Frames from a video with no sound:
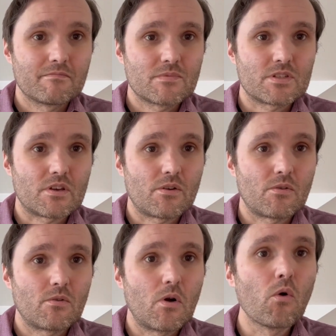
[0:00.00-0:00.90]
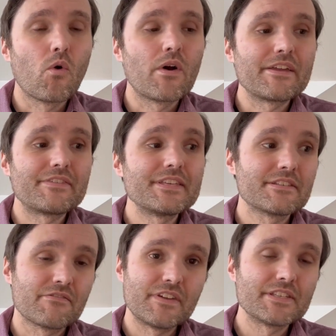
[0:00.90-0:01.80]
So, or if he's
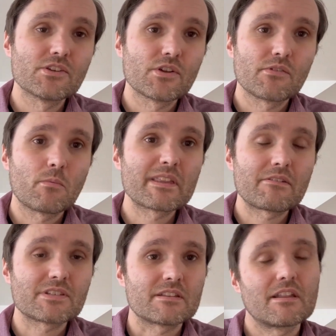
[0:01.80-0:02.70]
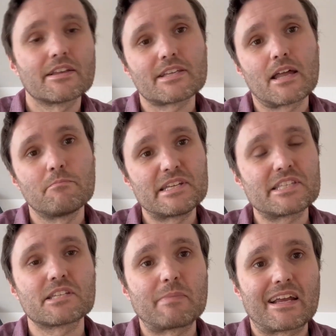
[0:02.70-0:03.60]
defeated earlier on without sunlight and
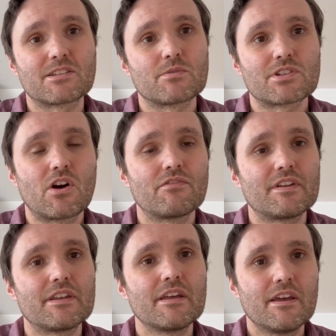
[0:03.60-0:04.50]
mists back to his coffin,